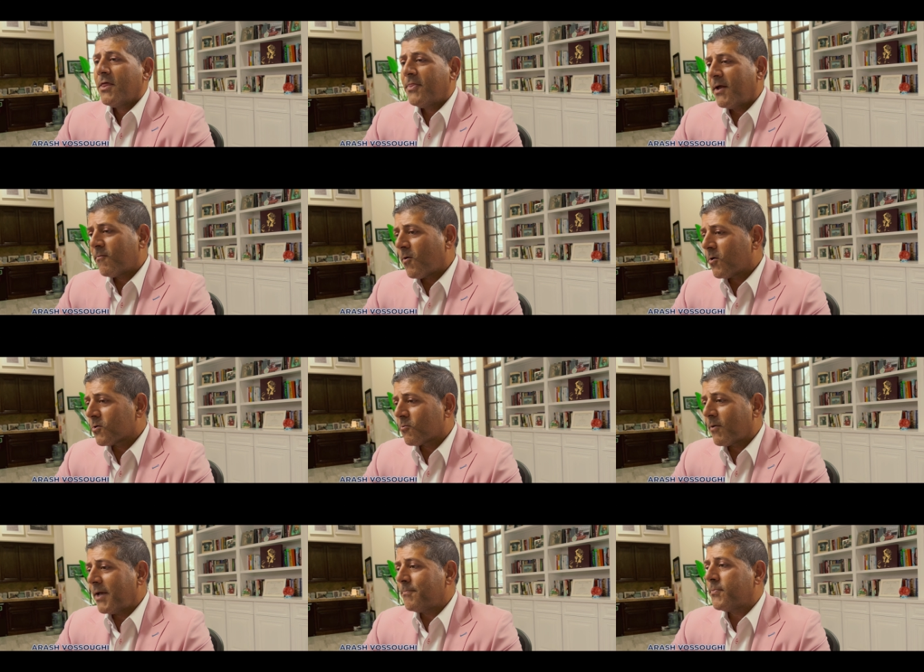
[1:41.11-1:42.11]
They wrote a
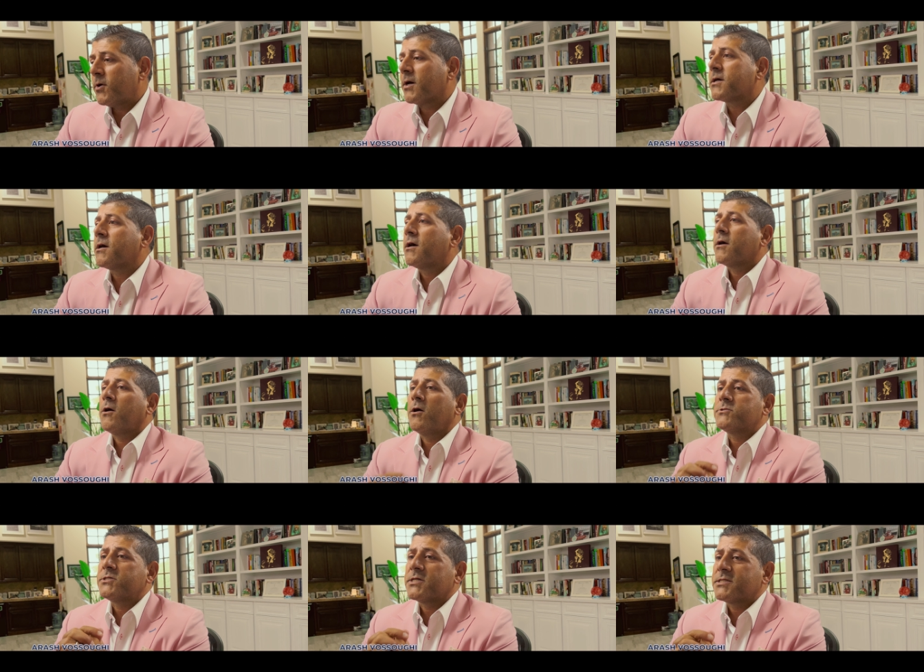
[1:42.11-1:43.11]
great book
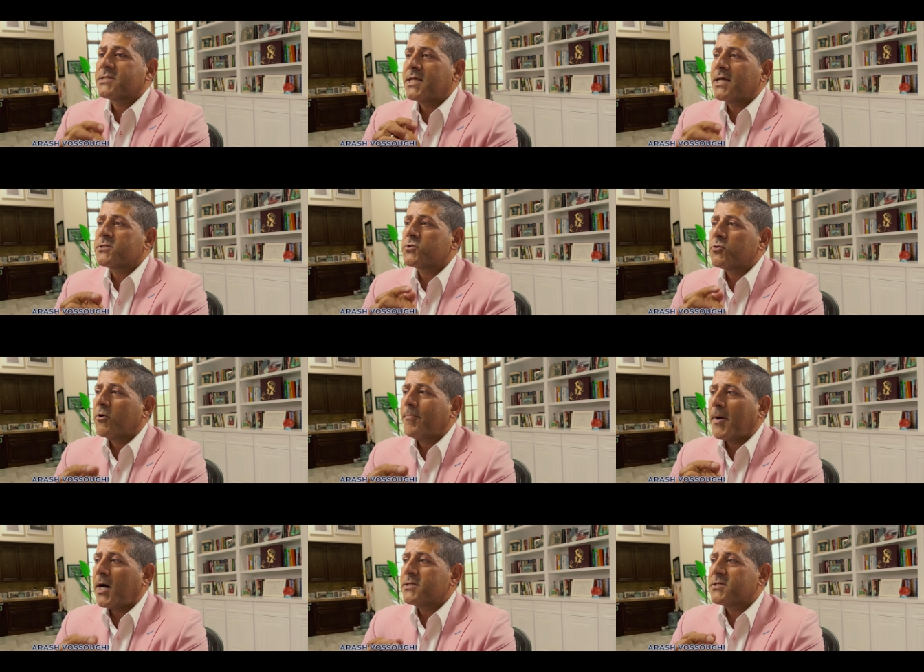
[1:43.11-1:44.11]
called Success Through a
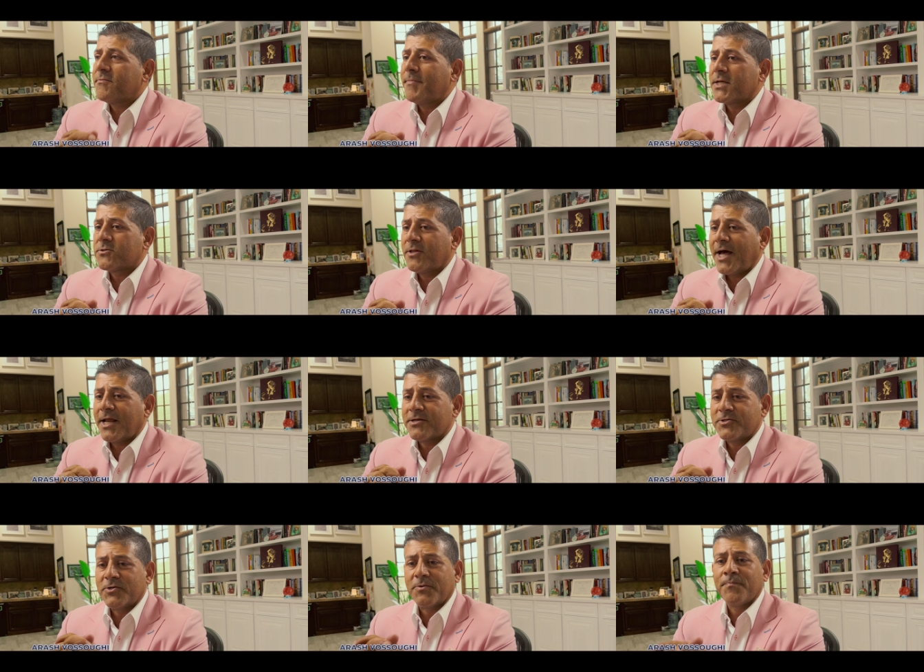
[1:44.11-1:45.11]
Positive Mental
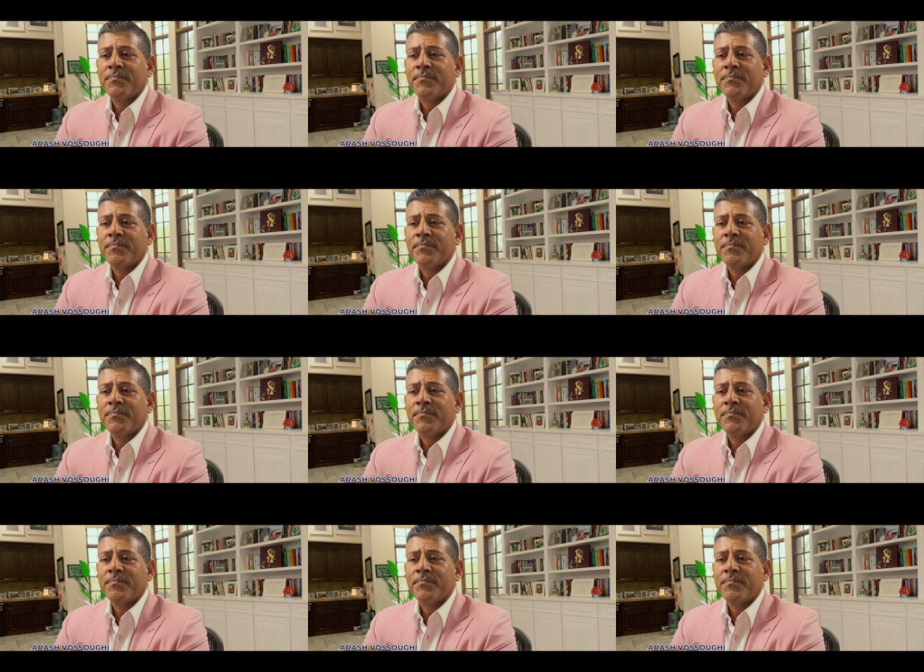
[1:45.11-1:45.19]
Attitude.